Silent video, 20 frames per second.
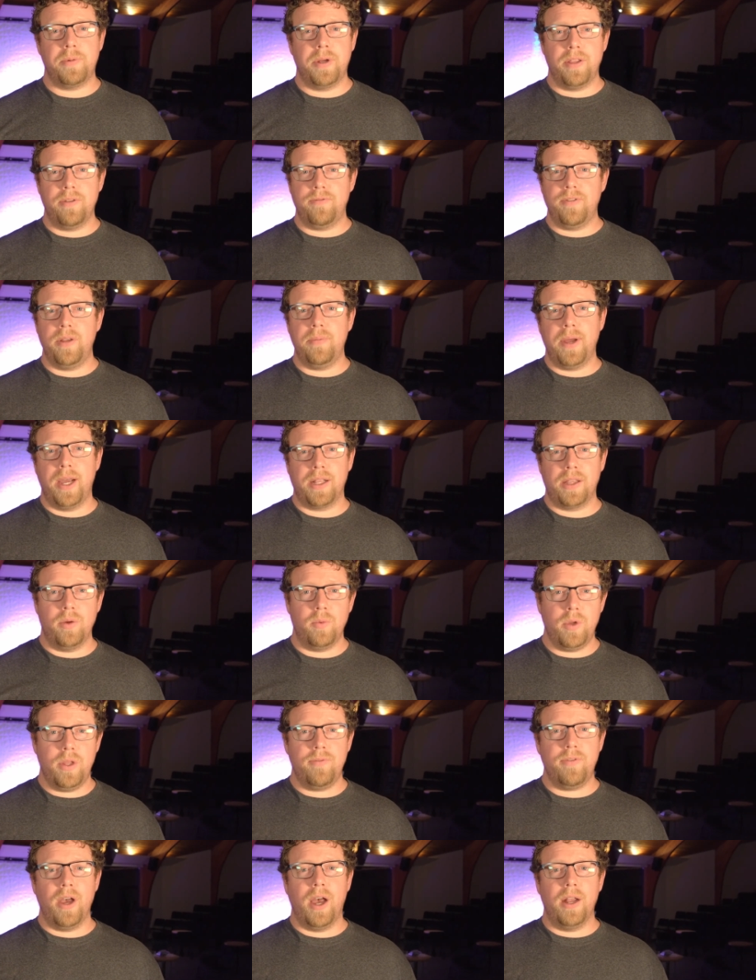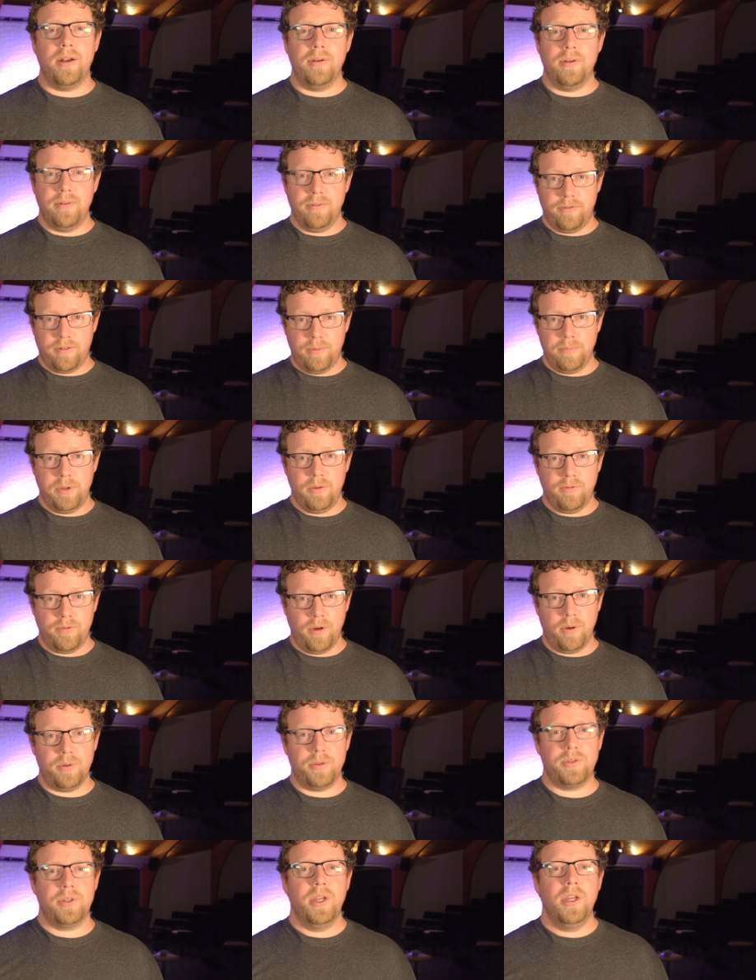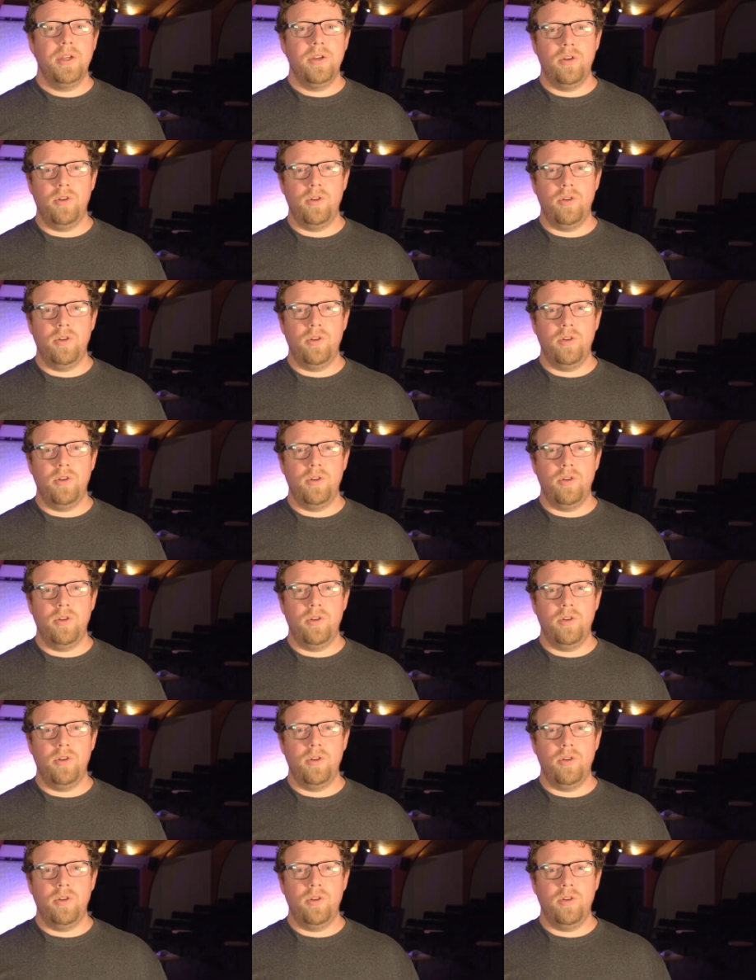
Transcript: by the feedback that we've gotten from you folks